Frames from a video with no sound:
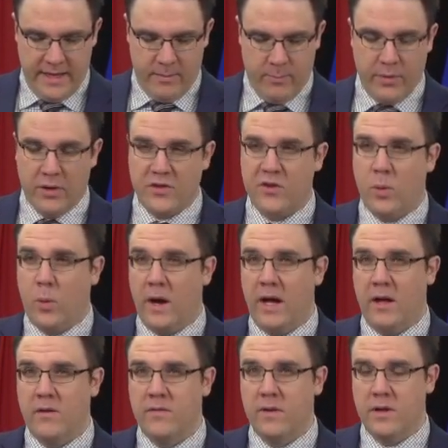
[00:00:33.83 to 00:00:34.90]
and Bill
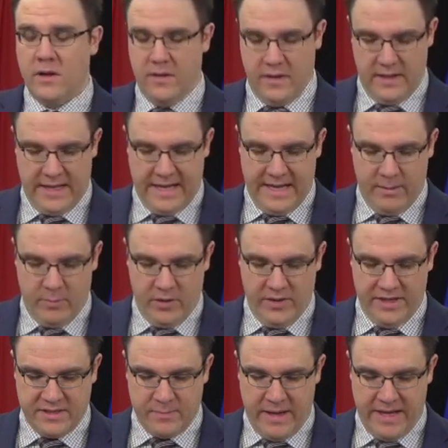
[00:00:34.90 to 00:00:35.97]
twelve, the
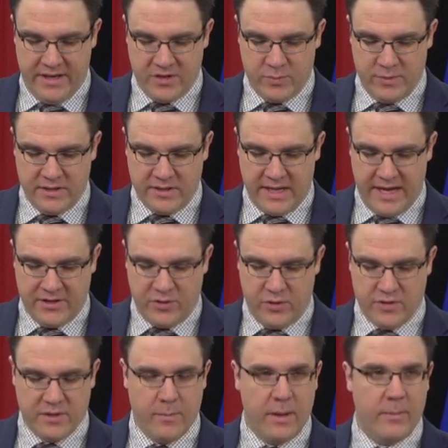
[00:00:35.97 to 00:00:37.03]
Liabilities Management
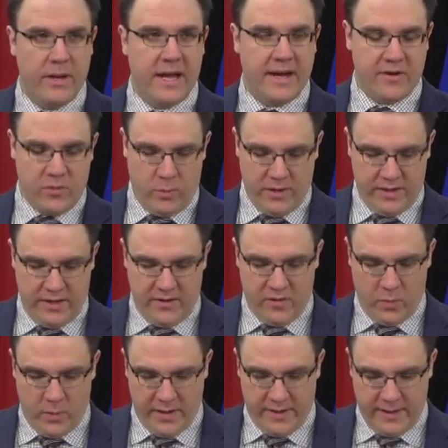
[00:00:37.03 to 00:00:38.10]
Statutes Amendment Act twenty
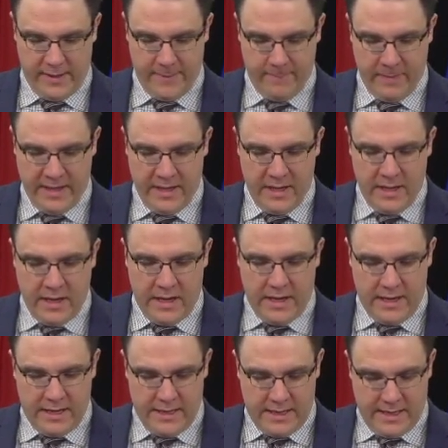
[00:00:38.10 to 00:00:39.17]
twenty.
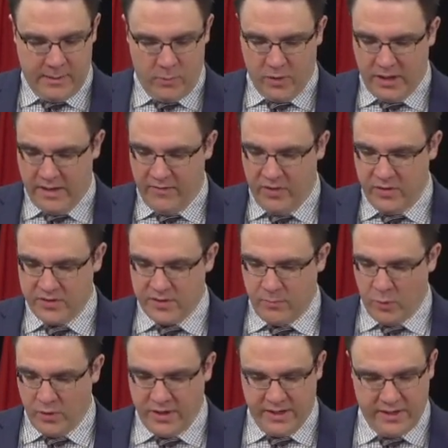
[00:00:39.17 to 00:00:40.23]
Uh, I will give you some
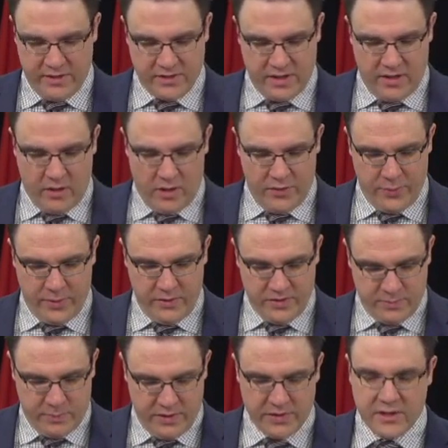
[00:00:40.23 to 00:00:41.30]
more details on all three of
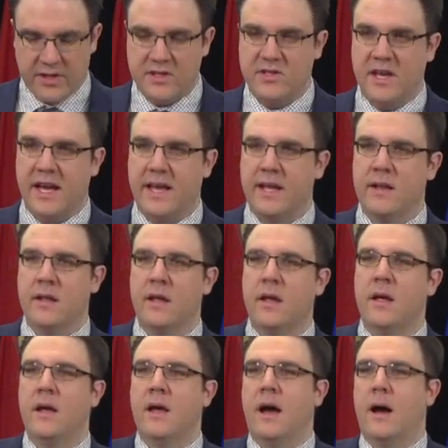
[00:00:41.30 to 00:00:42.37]
those bills in a second.
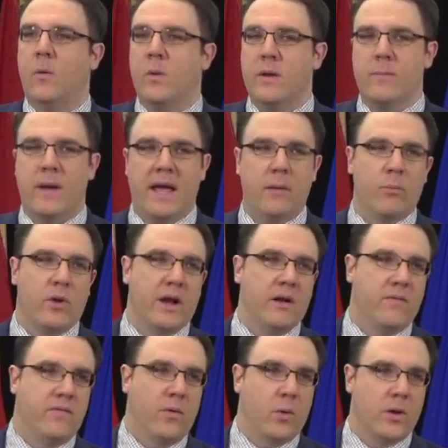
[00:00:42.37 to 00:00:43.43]
Uh, we may bring
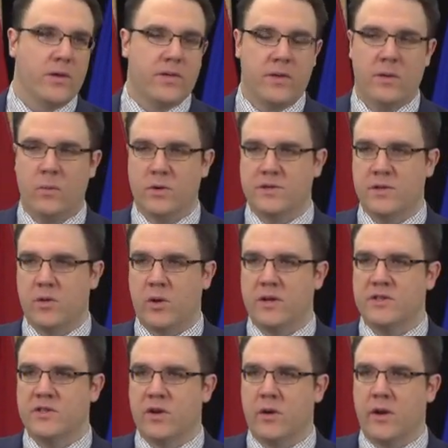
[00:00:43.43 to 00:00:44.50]
a fourth. We're still
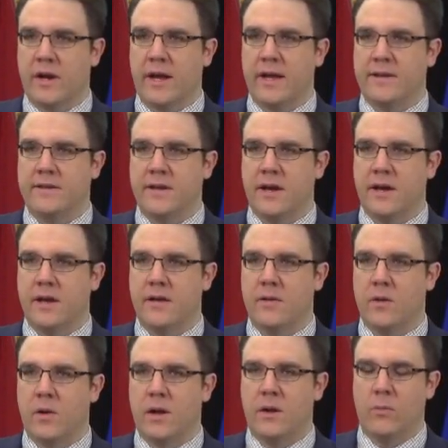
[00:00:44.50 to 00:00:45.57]
considering it uh,
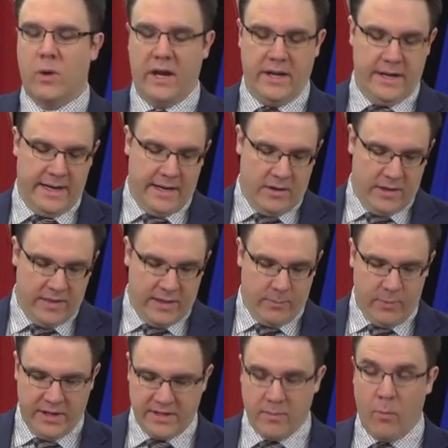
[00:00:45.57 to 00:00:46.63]
uh, right now. I
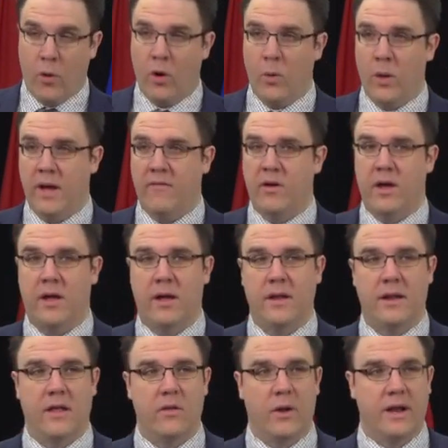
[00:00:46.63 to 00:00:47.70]
think by tomorrow we'll have a,
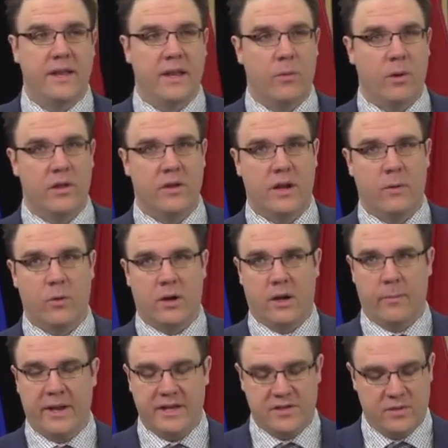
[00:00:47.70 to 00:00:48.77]
another idea whether or not we're
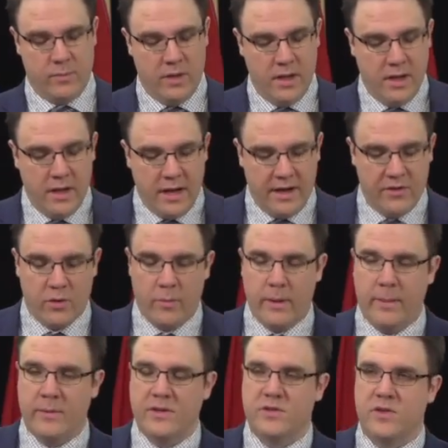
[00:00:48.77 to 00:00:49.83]
going to make some other
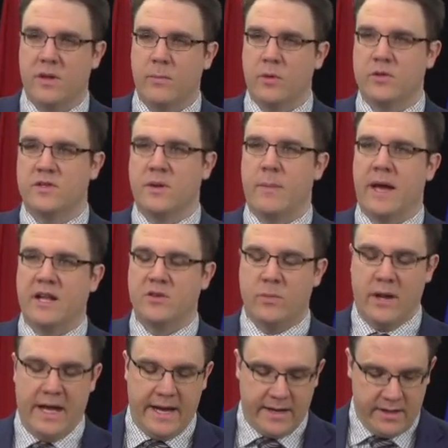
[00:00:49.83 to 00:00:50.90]
amendments to the Emergency
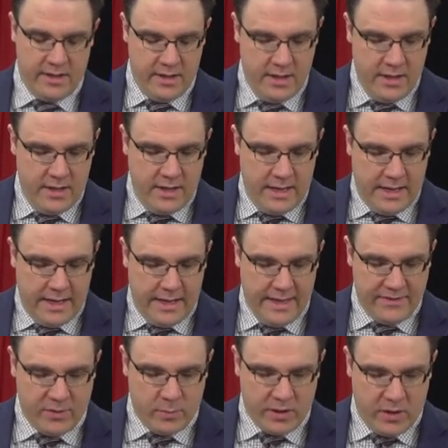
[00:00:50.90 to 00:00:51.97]
Management Act uh,
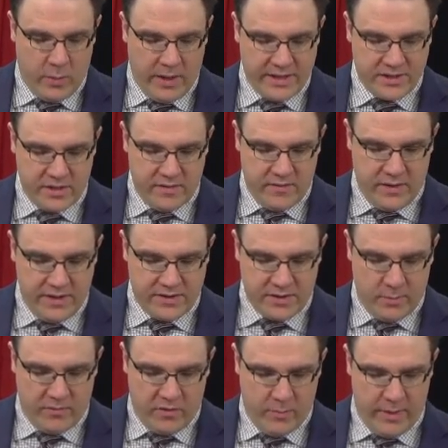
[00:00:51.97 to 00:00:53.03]
at the request of uh,
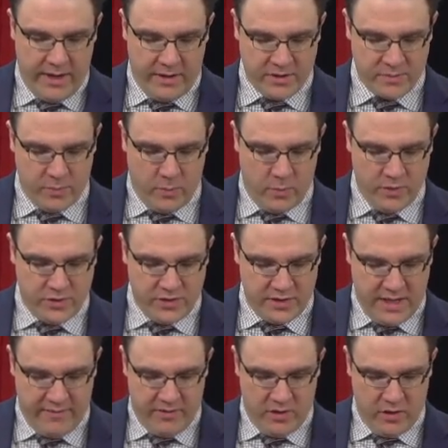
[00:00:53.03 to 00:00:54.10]
some of our mayors, but we're
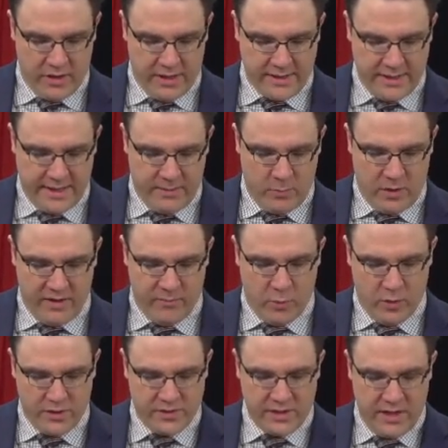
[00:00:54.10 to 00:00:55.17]
just having a look at that, and we'll have
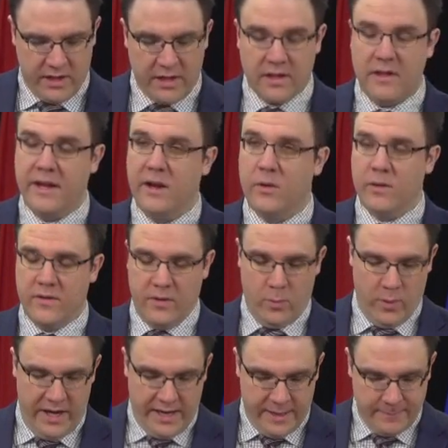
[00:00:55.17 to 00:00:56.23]
more to say on it later in the
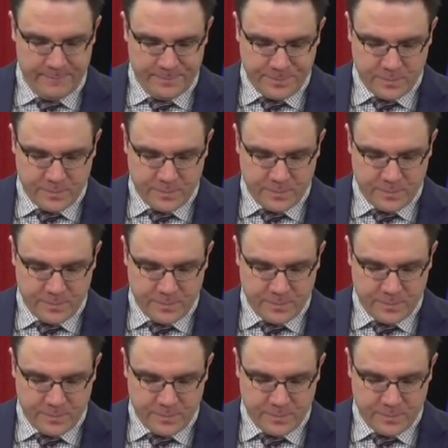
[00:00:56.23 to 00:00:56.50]
week.